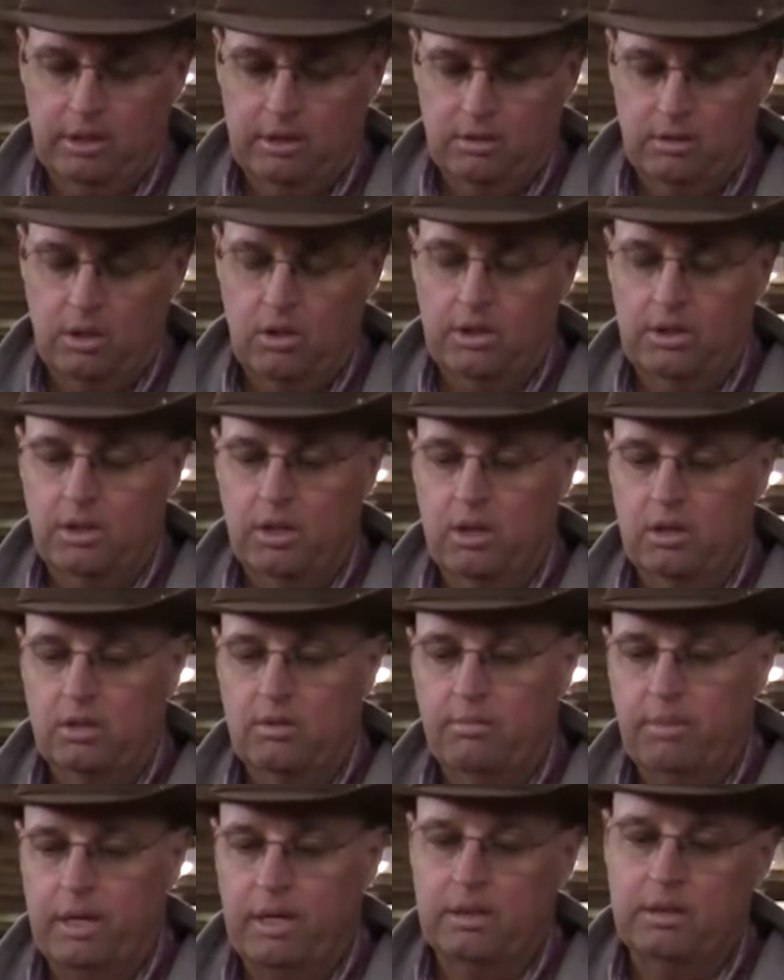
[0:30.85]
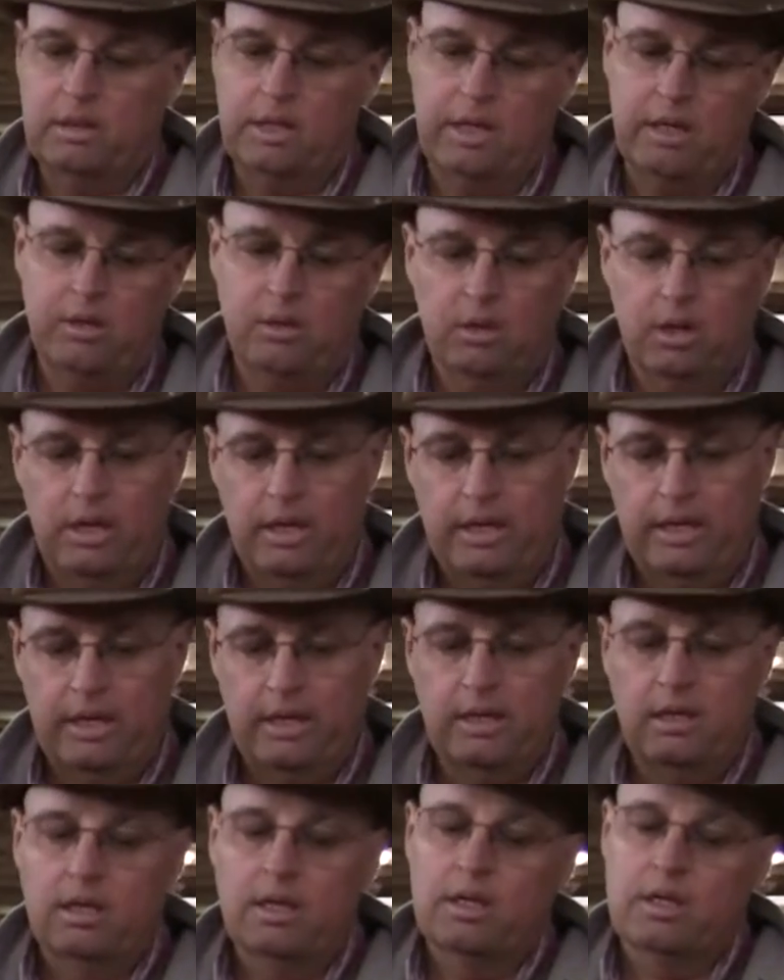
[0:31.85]
That's all they talked about is take your leg,
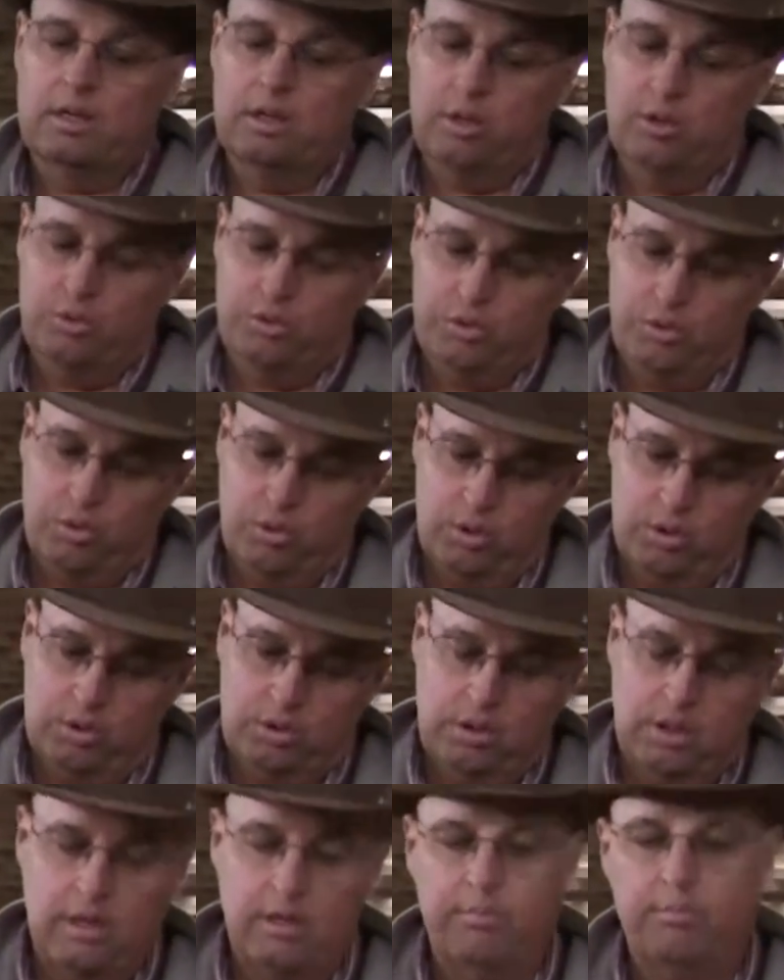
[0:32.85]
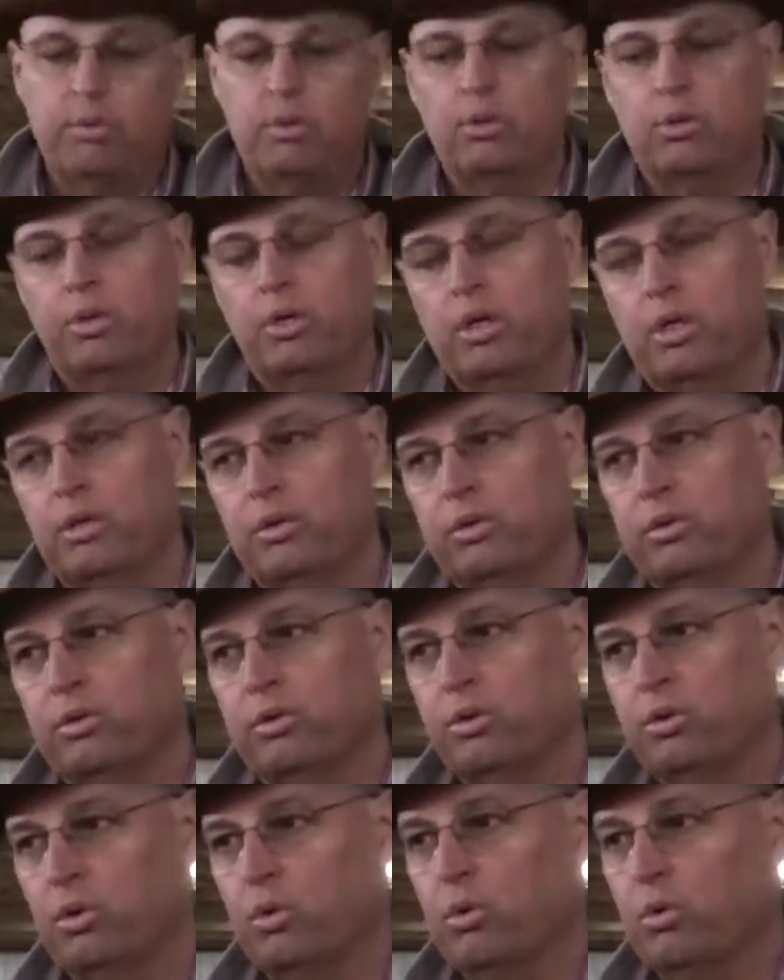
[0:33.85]
yield your horse's hip, yield your horse's
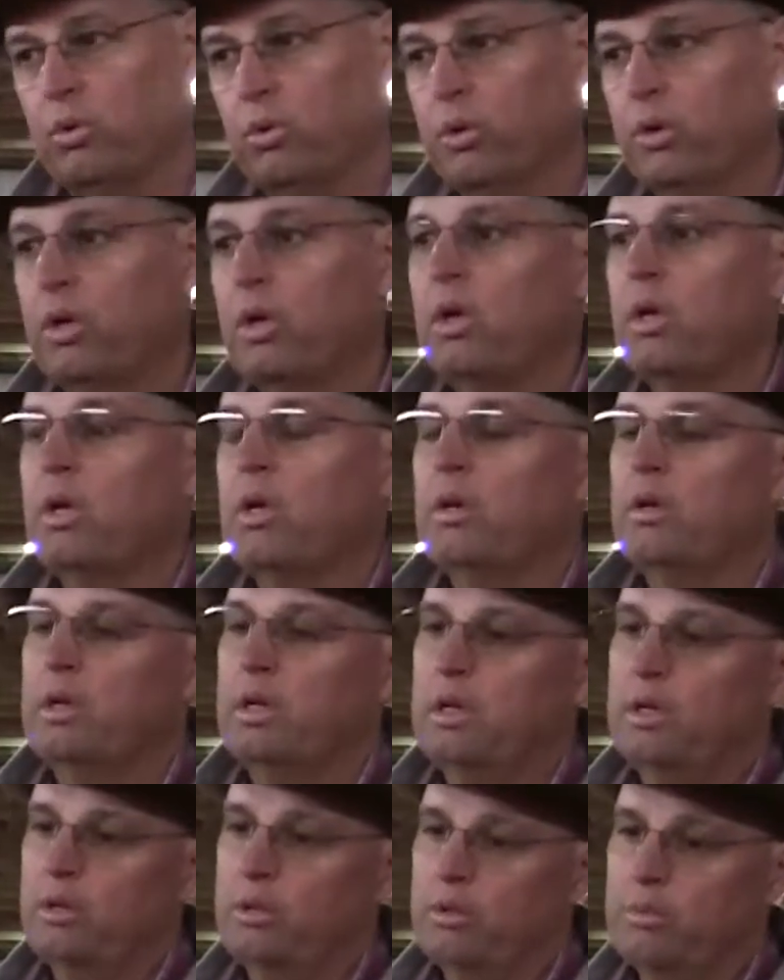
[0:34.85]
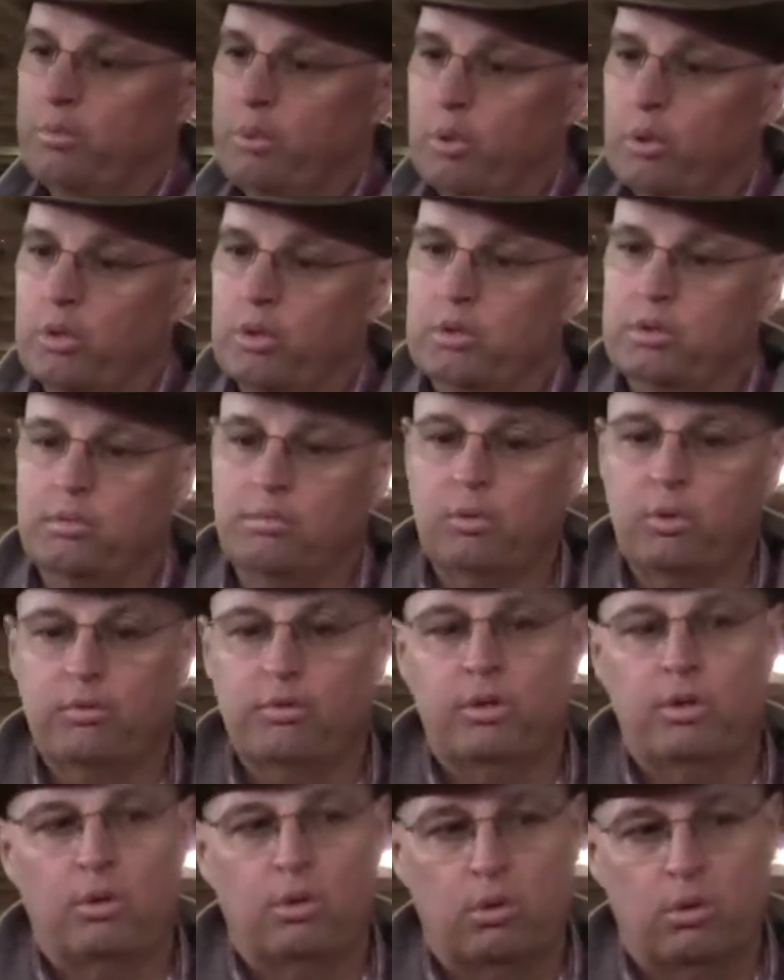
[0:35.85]
shoulder. You know, the importance to
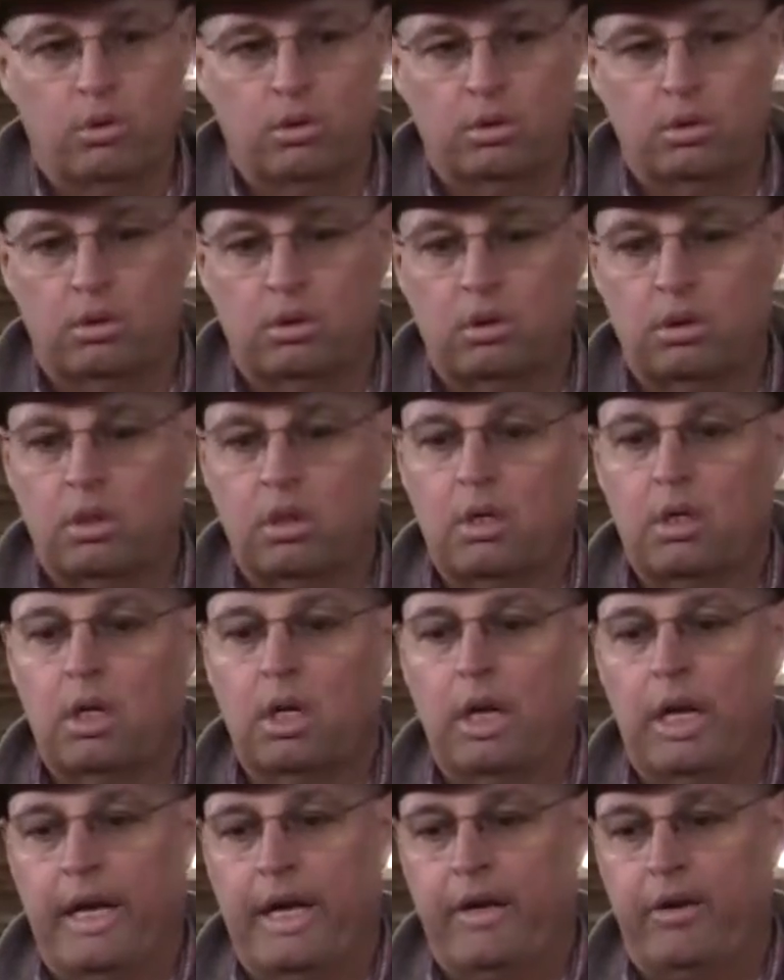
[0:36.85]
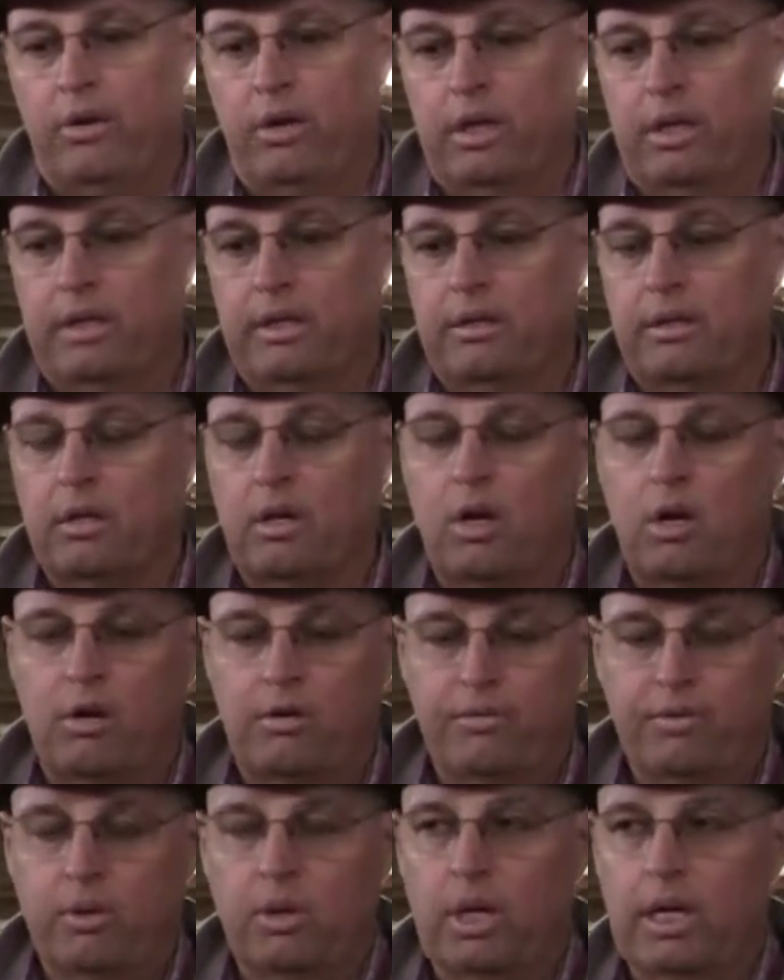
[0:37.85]
moving the horse laterally
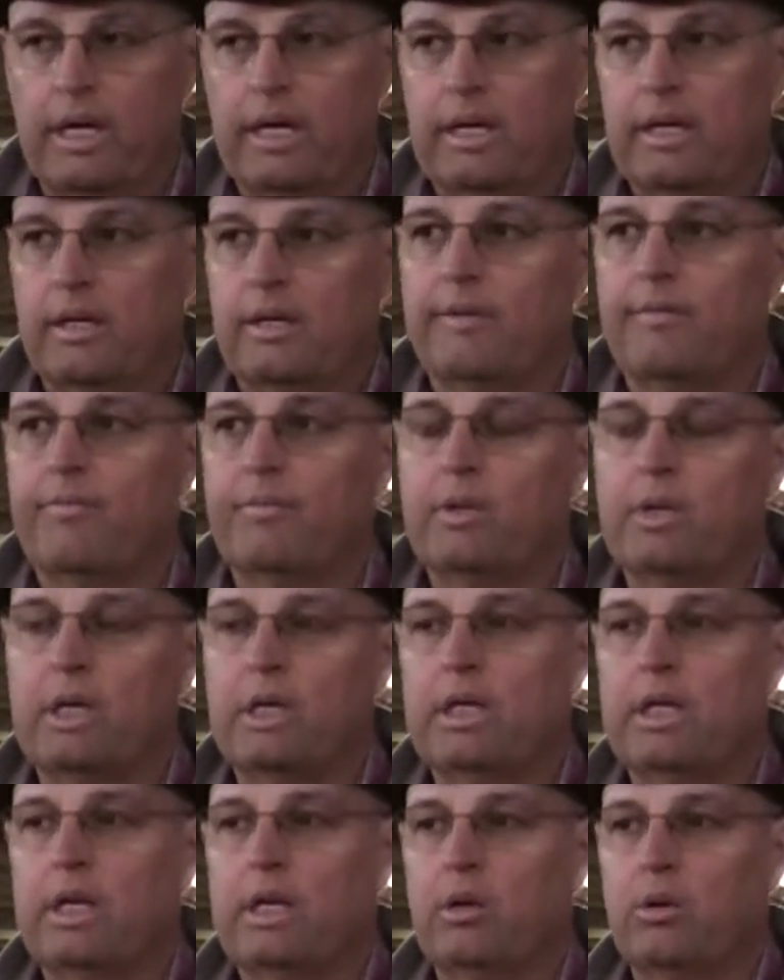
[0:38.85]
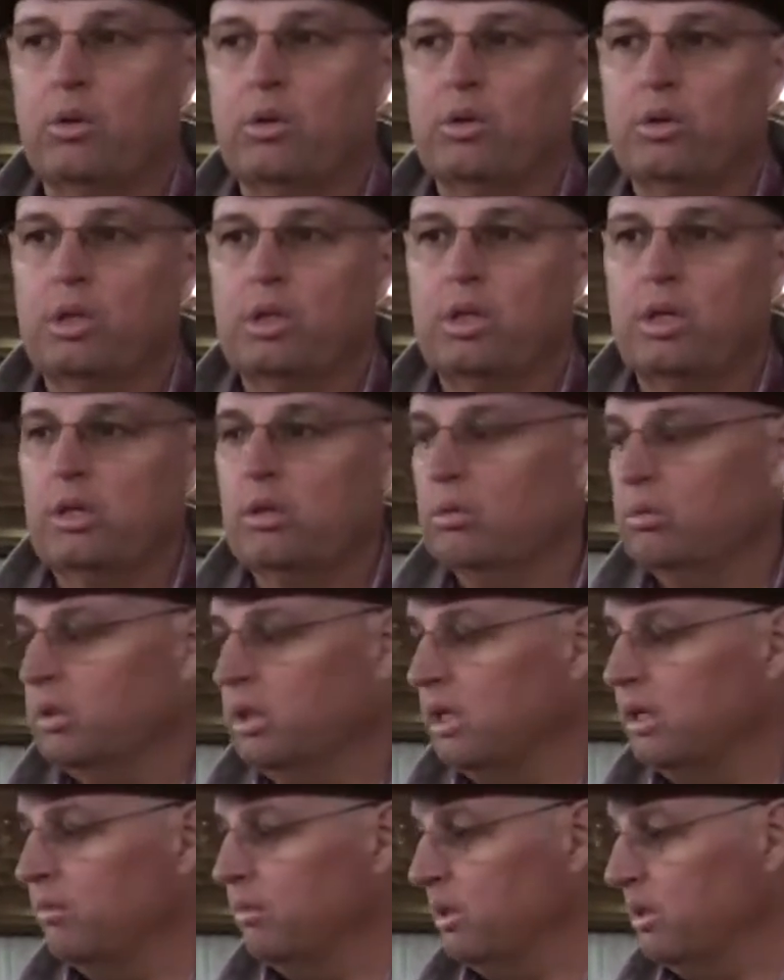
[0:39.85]
off your leg, getting that horse to yield,
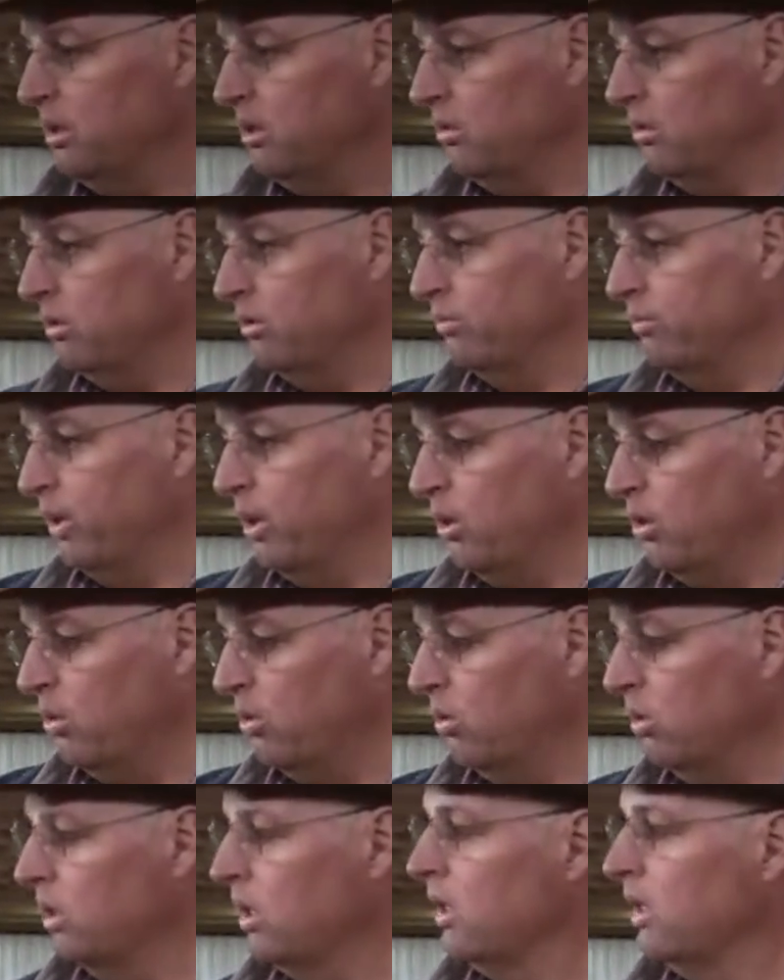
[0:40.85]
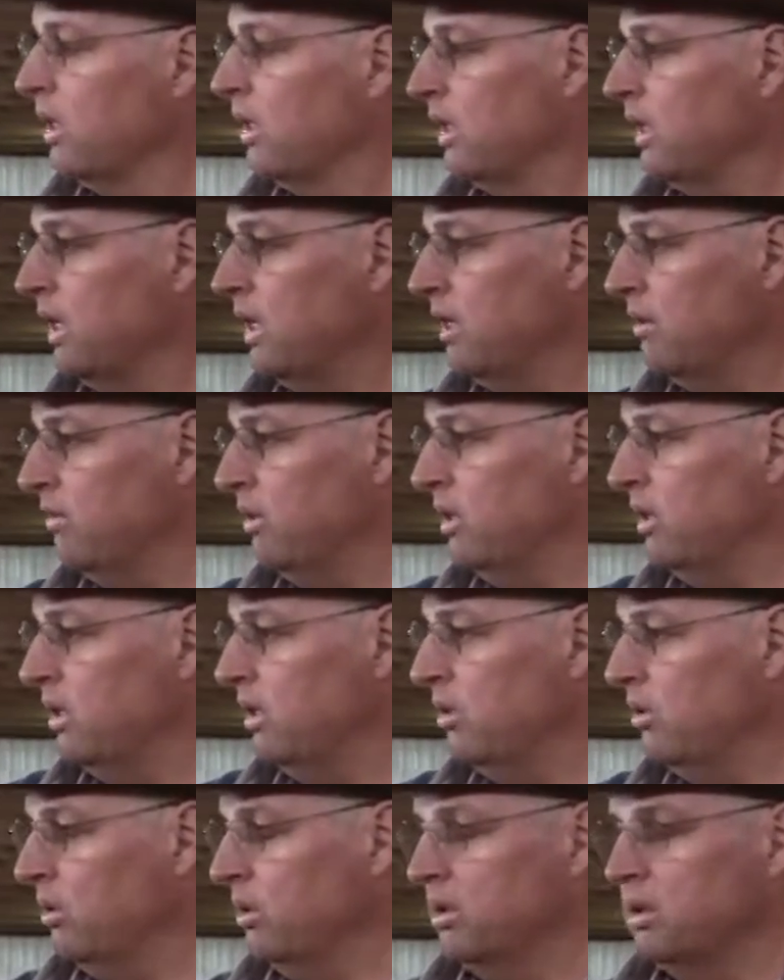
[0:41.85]
get him to yield his pole, get him to
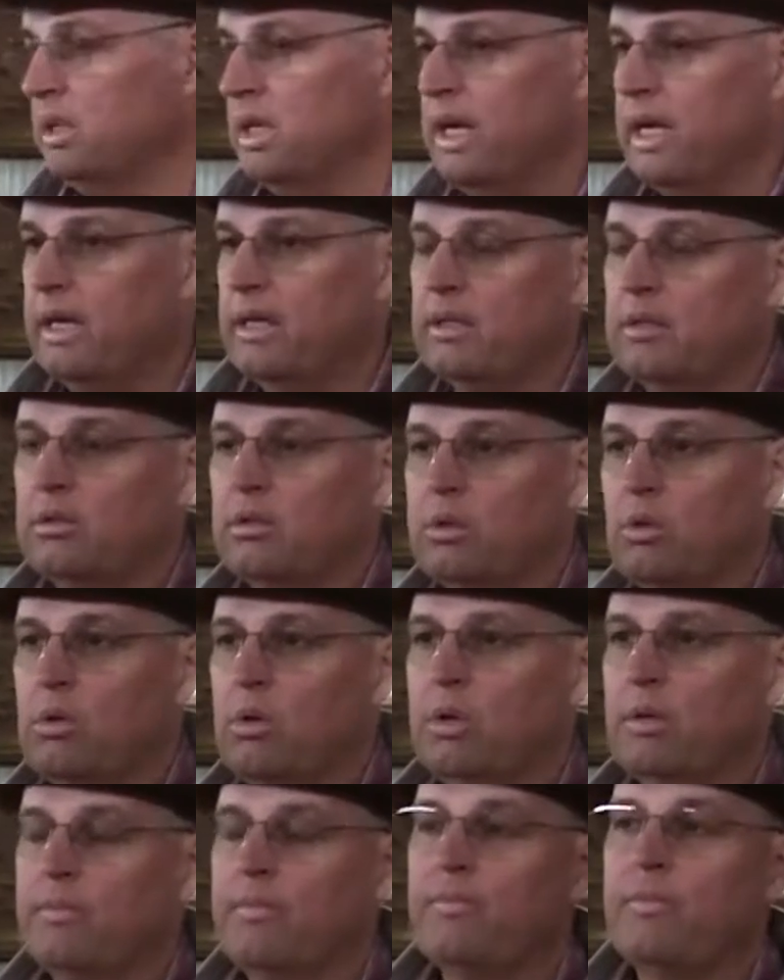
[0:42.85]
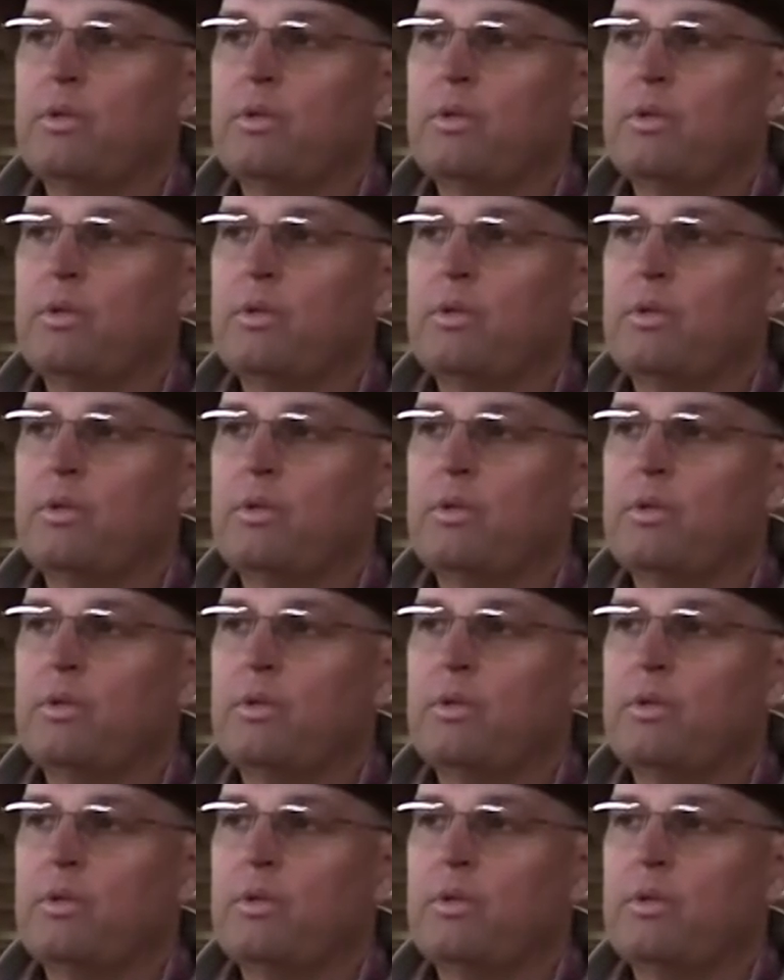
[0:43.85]
yield his neck, and so on.